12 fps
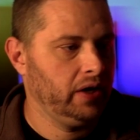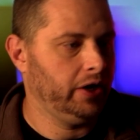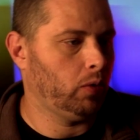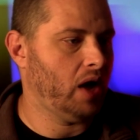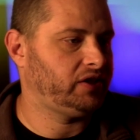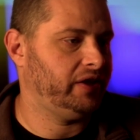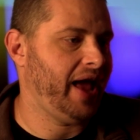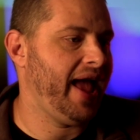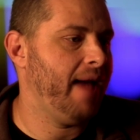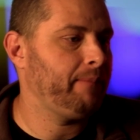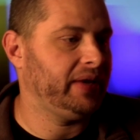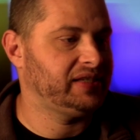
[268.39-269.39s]
You know, Roger, that
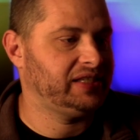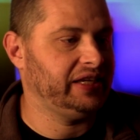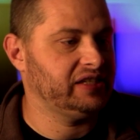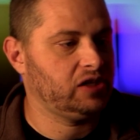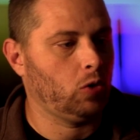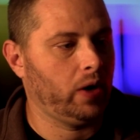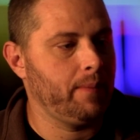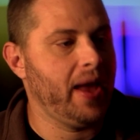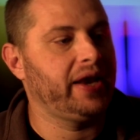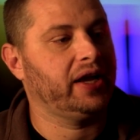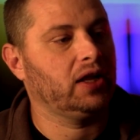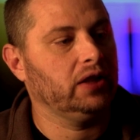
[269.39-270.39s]
NBC story
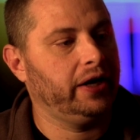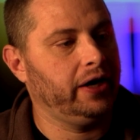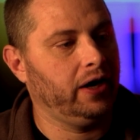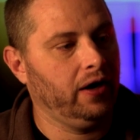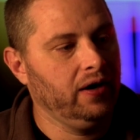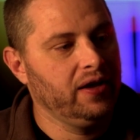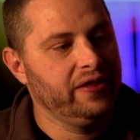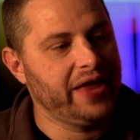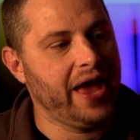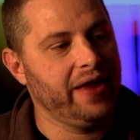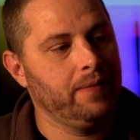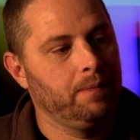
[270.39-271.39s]
made it clear
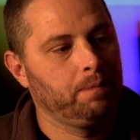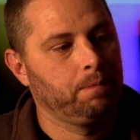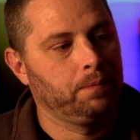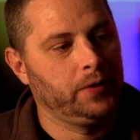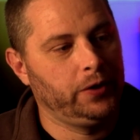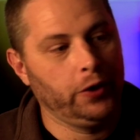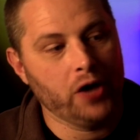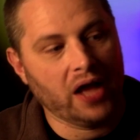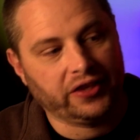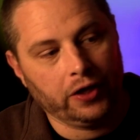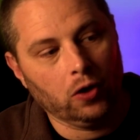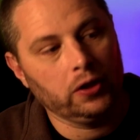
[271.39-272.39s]
that you're
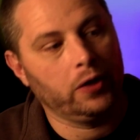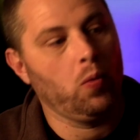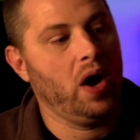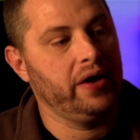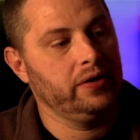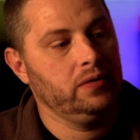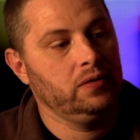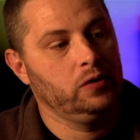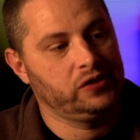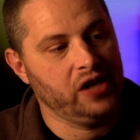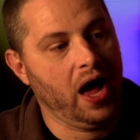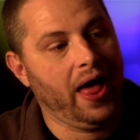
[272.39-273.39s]
not the only one
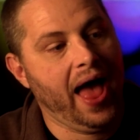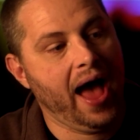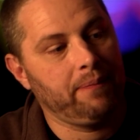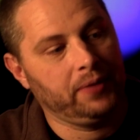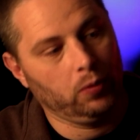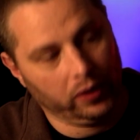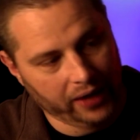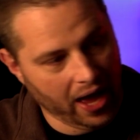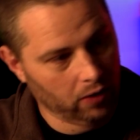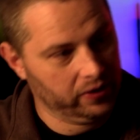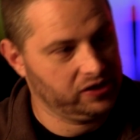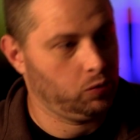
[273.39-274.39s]
who's not happy with
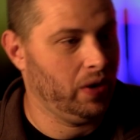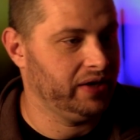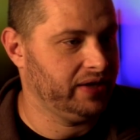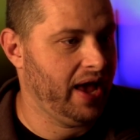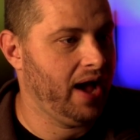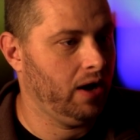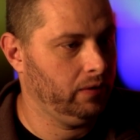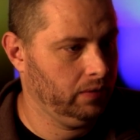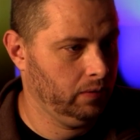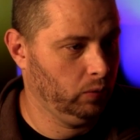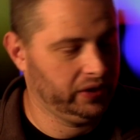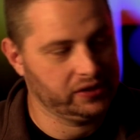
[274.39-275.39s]
how this went down
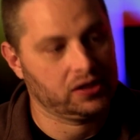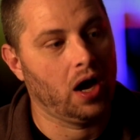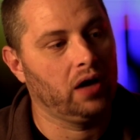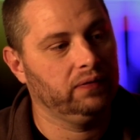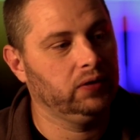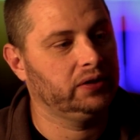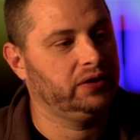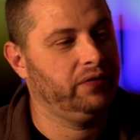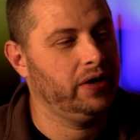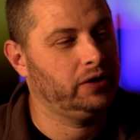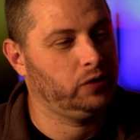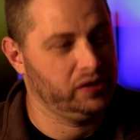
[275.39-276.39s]
with this conflict of
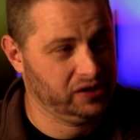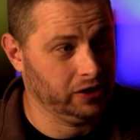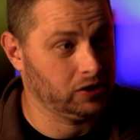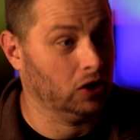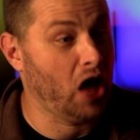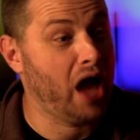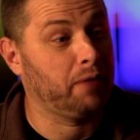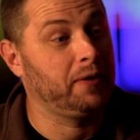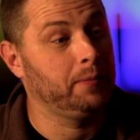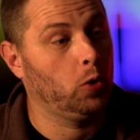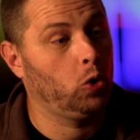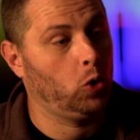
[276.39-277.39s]
interest. There's a lot of
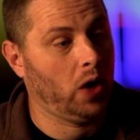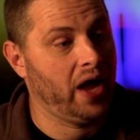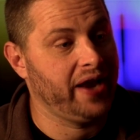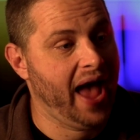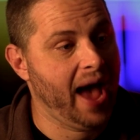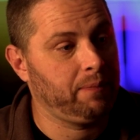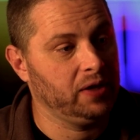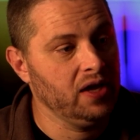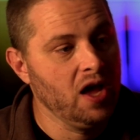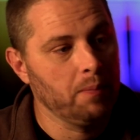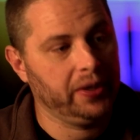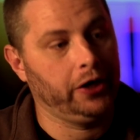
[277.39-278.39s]
people who are unhappy,
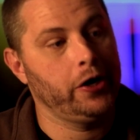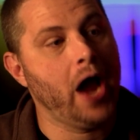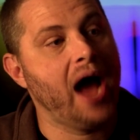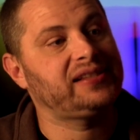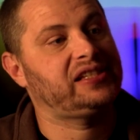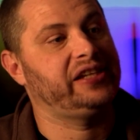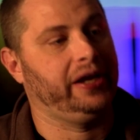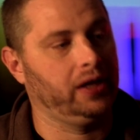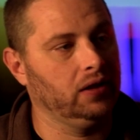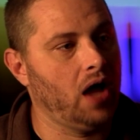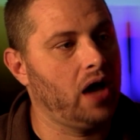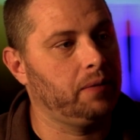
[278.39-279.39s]
but you're not seeing
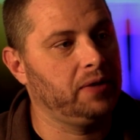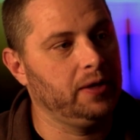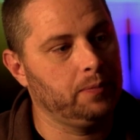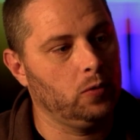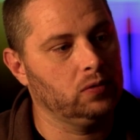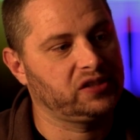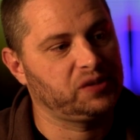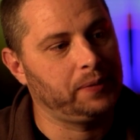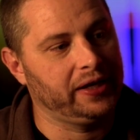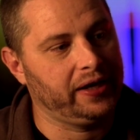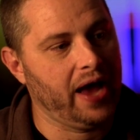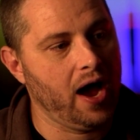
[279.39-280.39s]
a lot of people
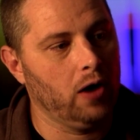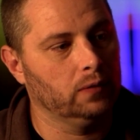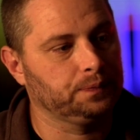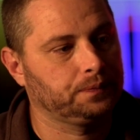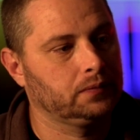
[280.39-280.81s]
speak out.